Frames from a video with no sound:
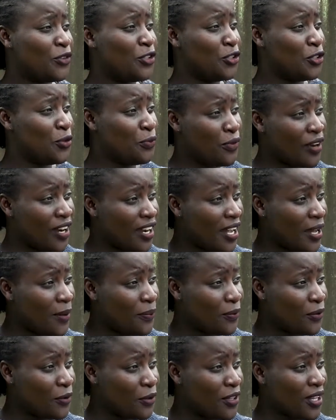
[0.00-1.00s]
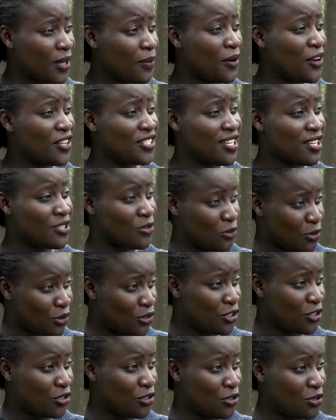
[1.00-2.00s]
Do you break up or the marriage has to continue?